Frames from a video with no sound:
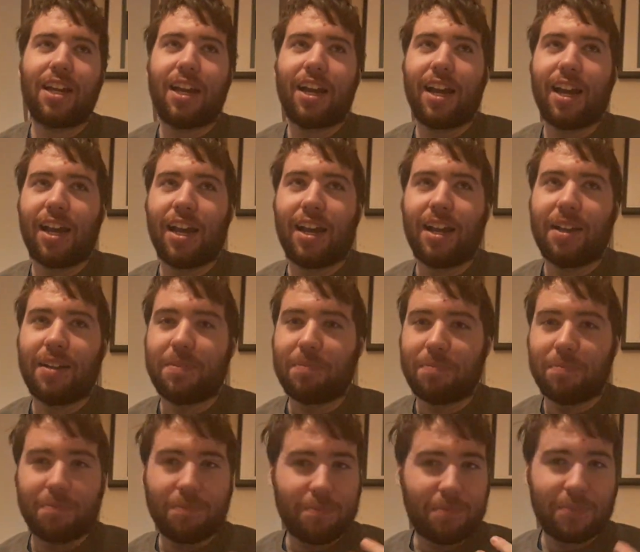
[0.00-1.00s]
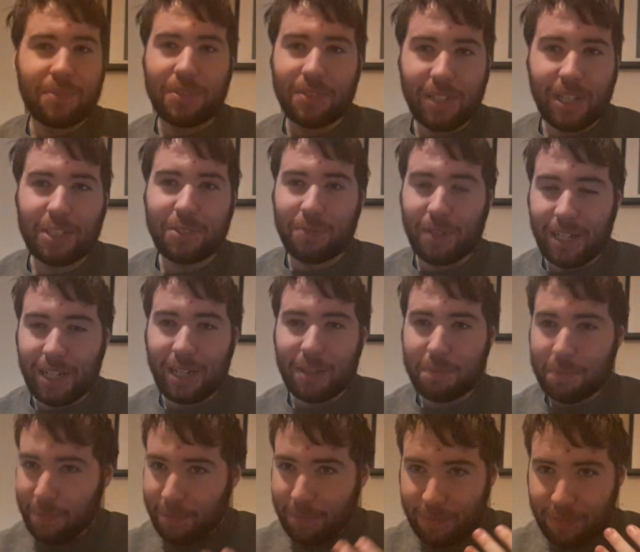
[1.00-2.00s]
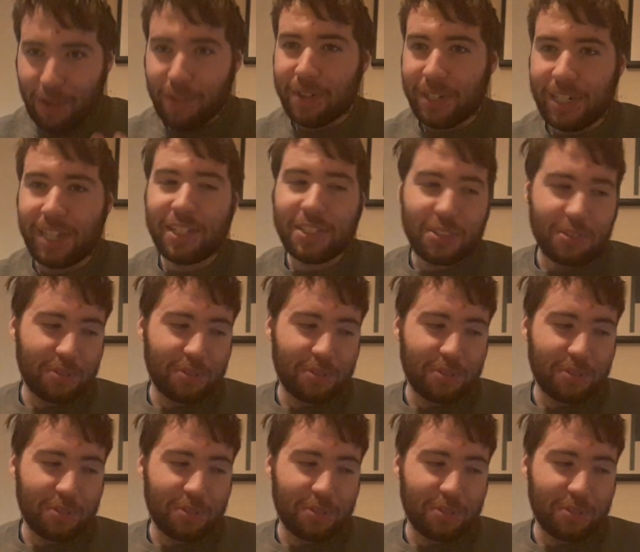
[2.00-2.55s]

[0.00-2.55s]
So that's why I'm very late.